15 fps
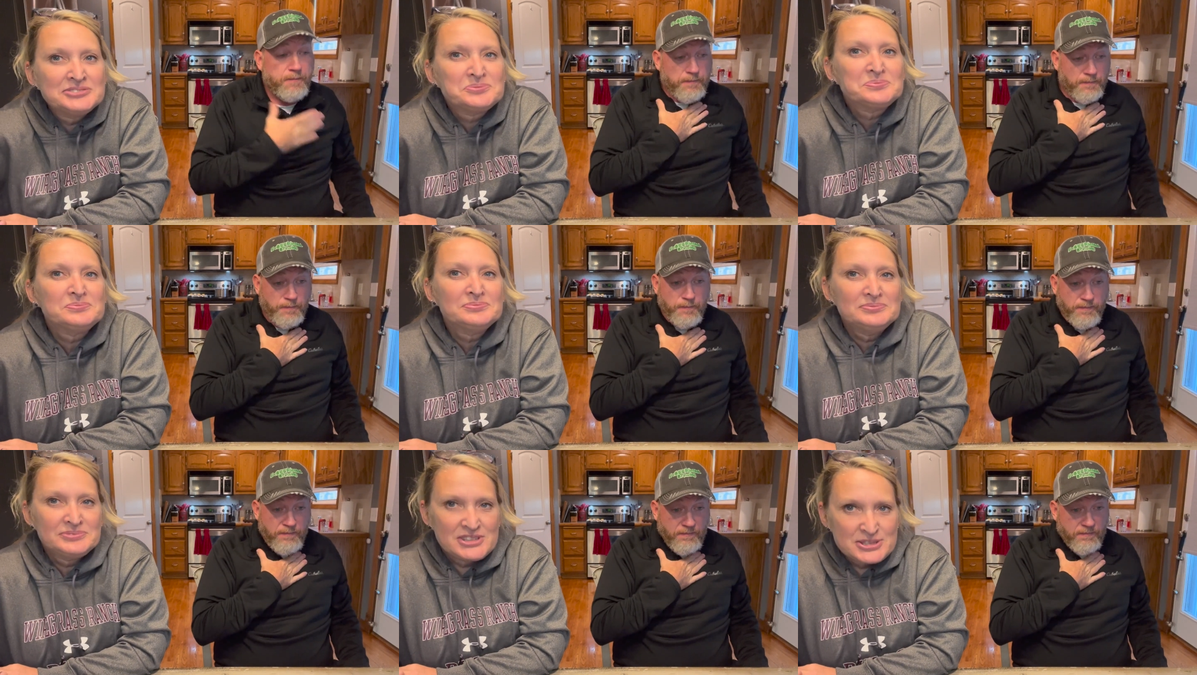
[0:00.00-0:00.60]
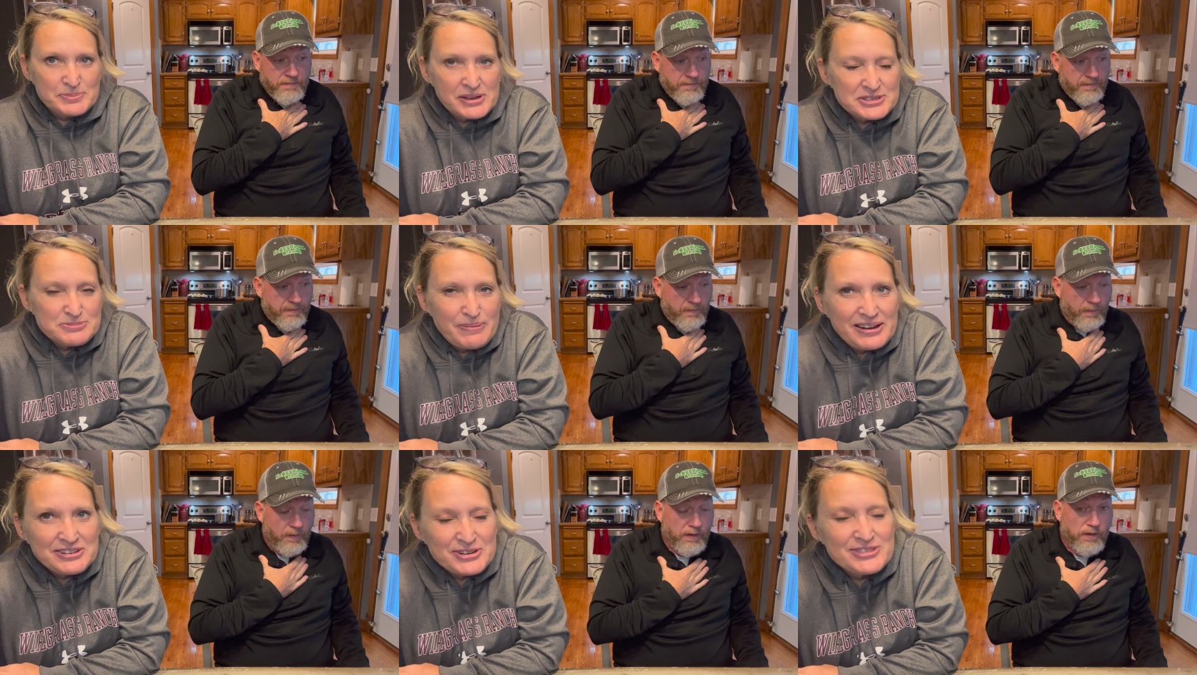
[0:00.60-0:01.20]
Speaker 1: Smells
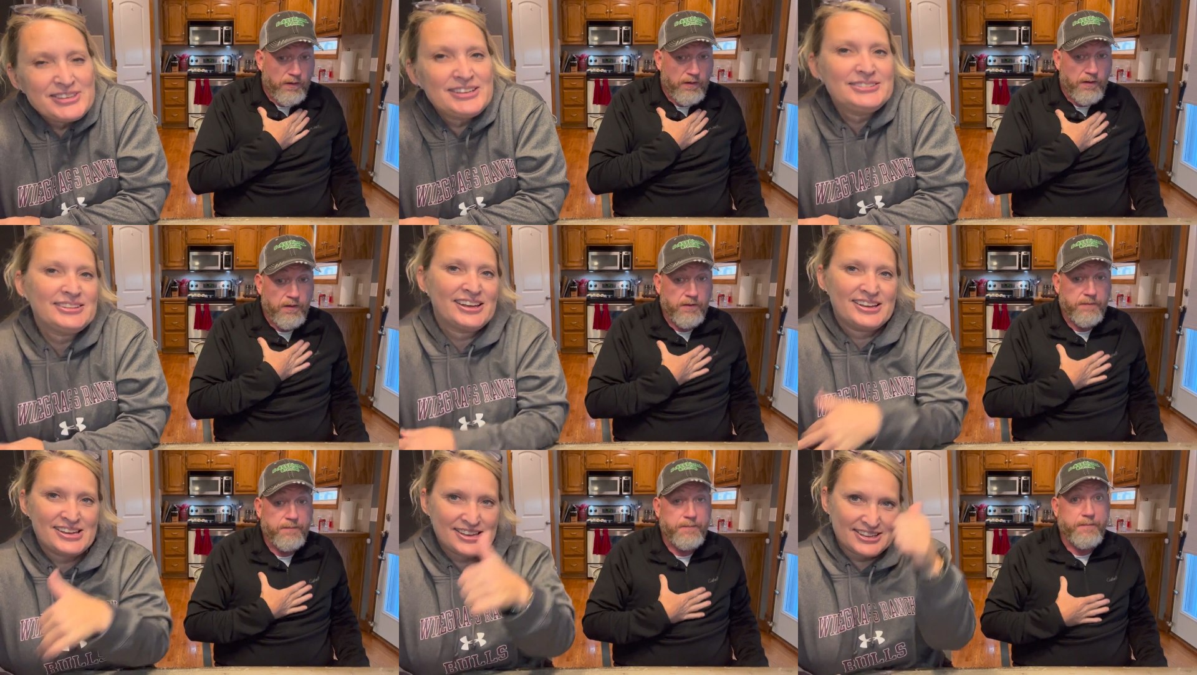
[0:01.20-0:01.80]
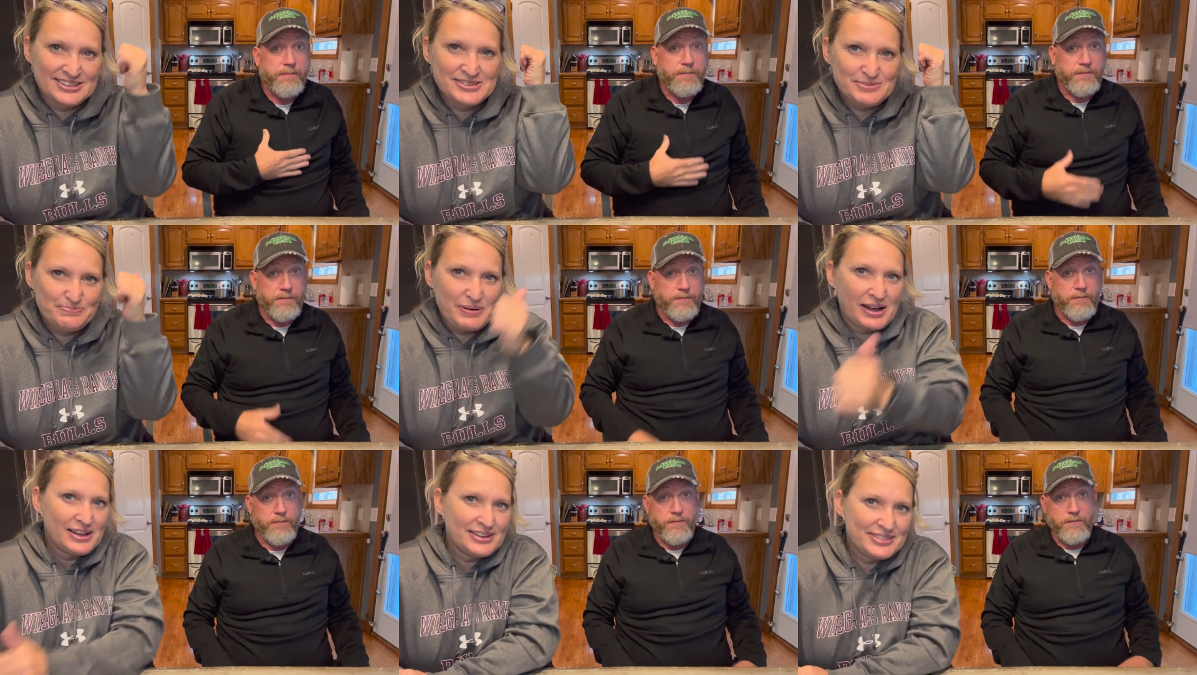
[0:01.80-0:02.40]
better than the
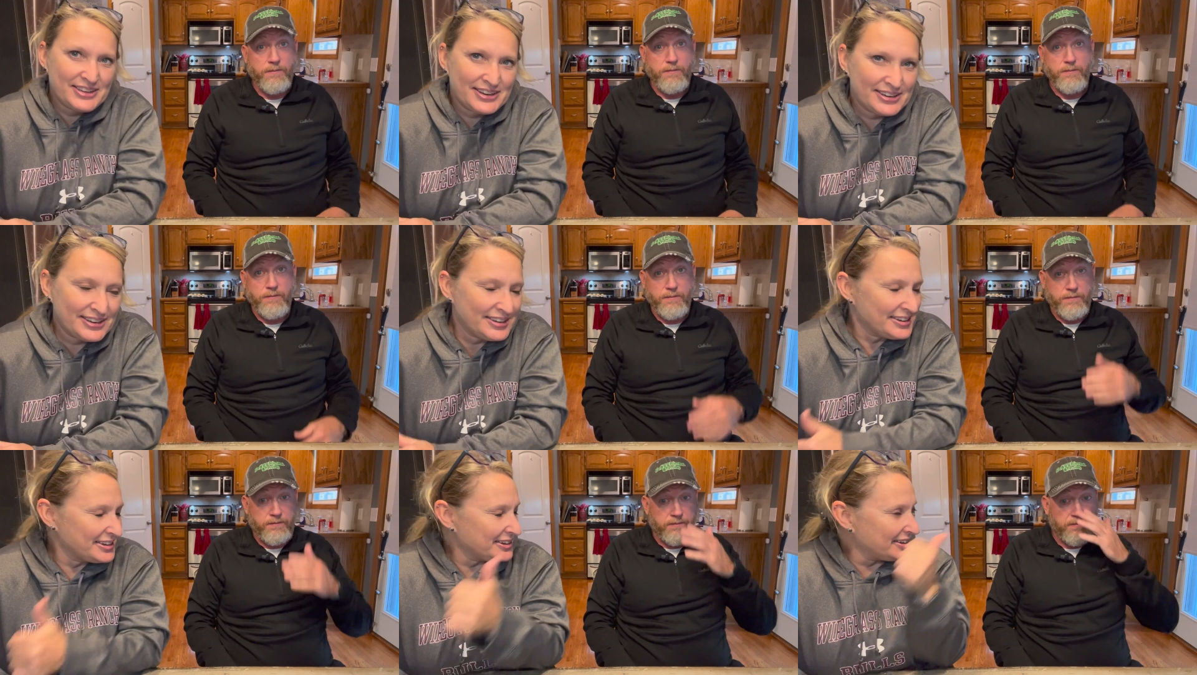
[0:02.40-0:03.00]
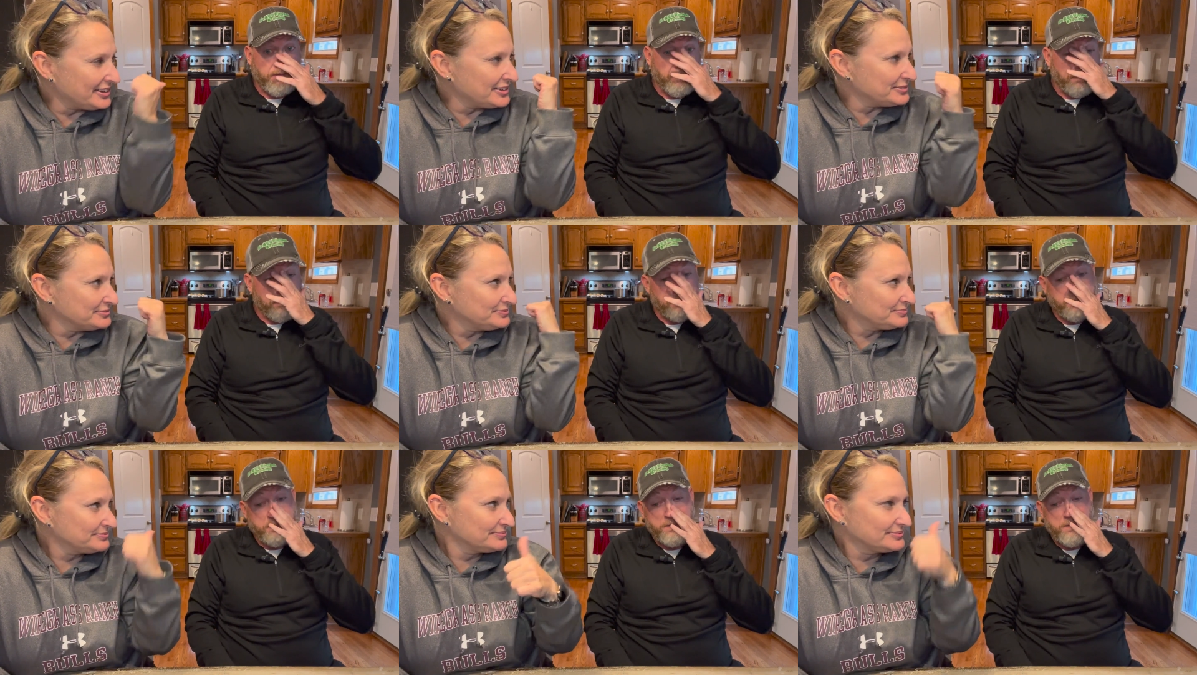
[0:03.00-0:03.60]
the um,
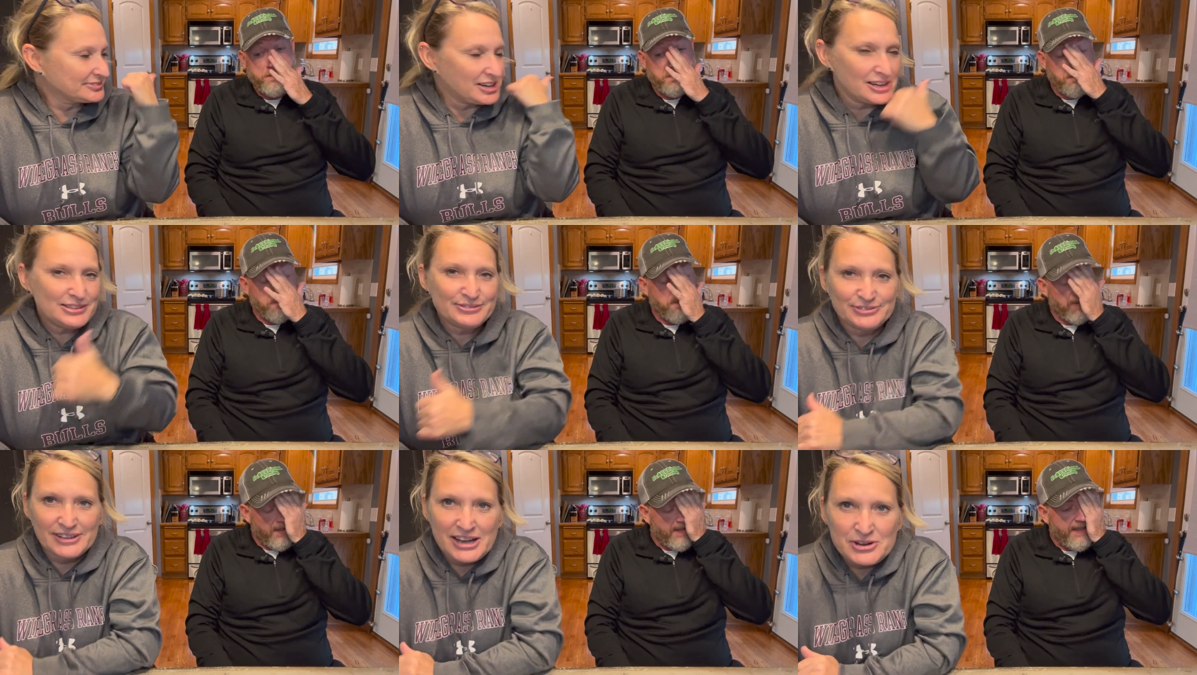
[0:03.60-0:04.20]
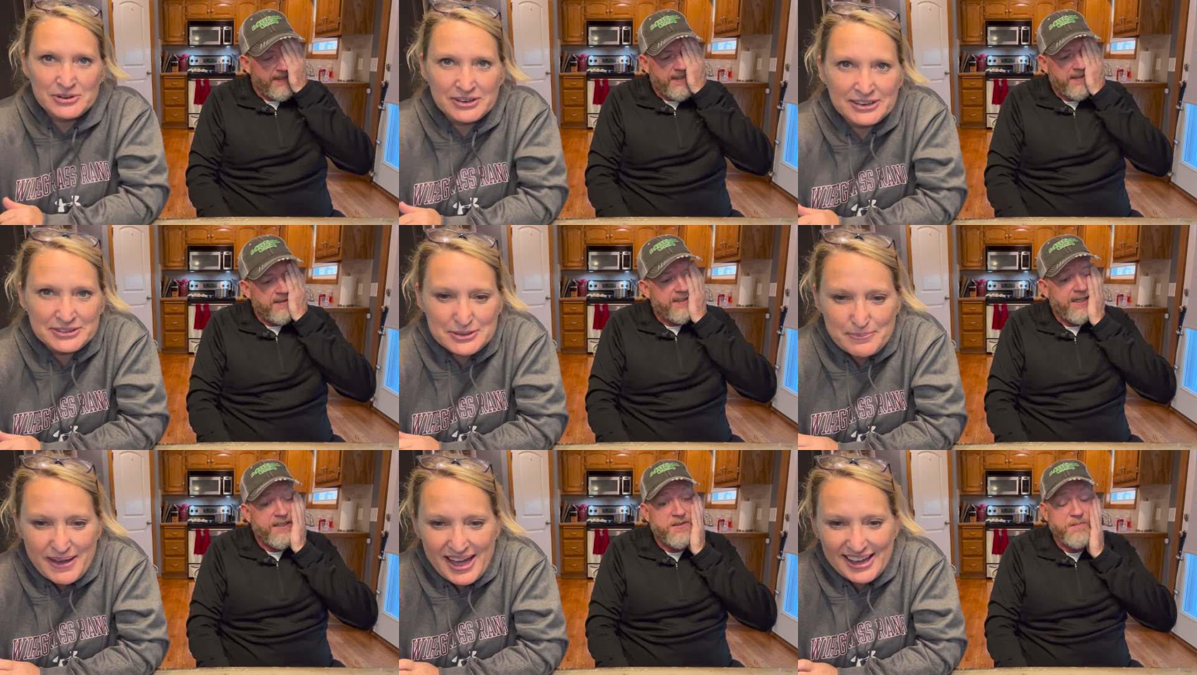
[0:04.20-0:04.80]
cauliflower. It didn't
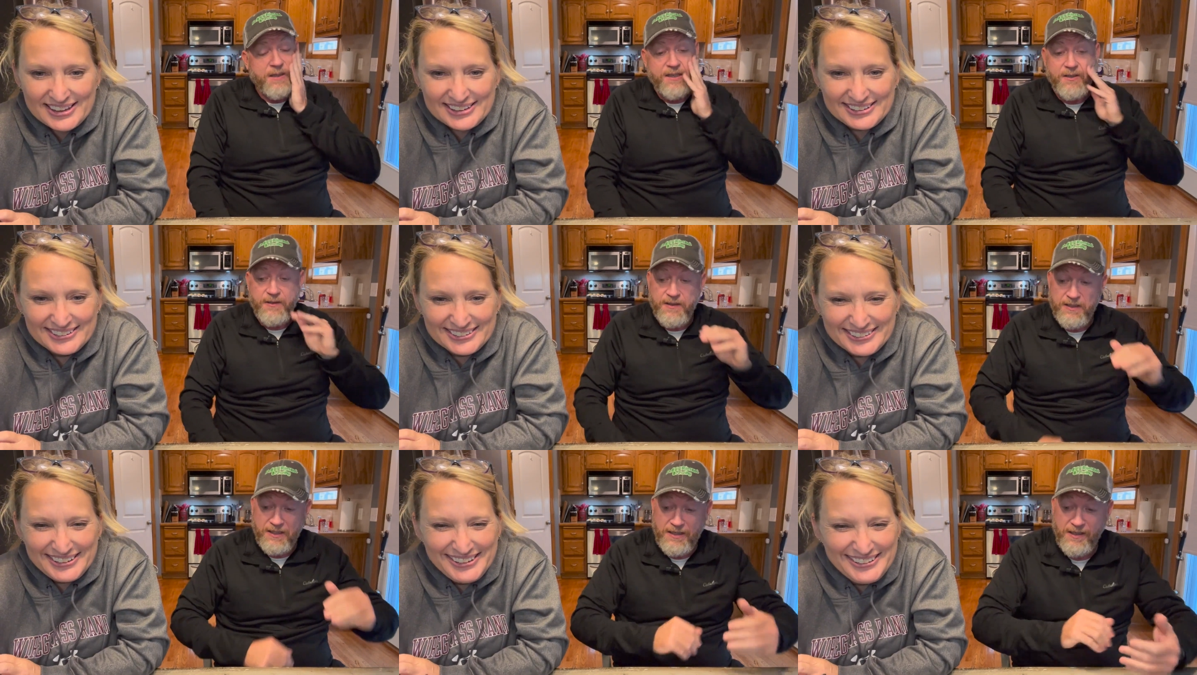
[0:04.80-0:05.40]
taste back. better than the